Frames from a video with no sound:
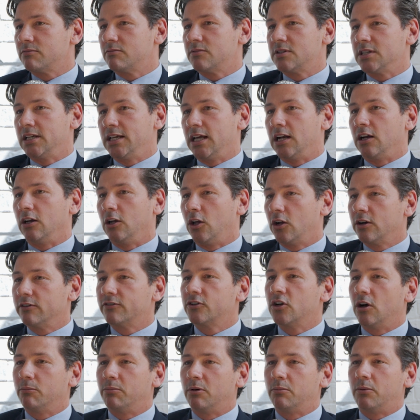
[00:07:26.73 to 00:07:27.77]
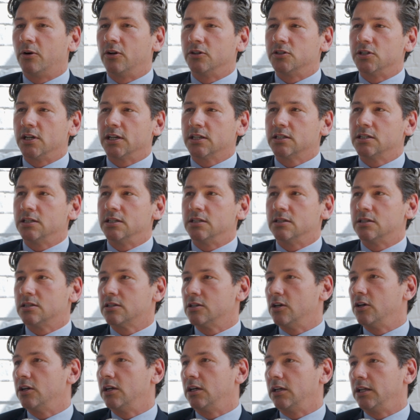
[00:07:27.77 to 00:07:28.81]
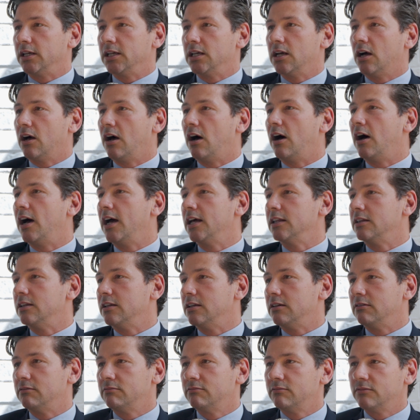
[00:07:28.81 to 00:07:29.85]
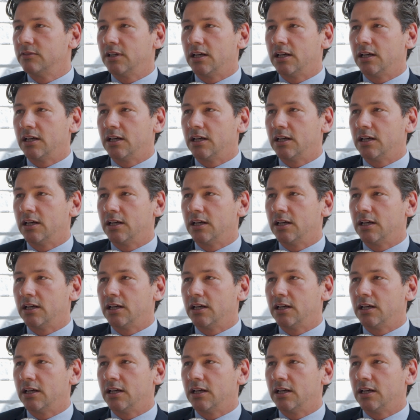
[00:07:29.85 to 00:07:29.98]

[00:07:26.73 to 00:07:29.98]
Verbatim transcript: to get a lot of copper projects is certainly higher than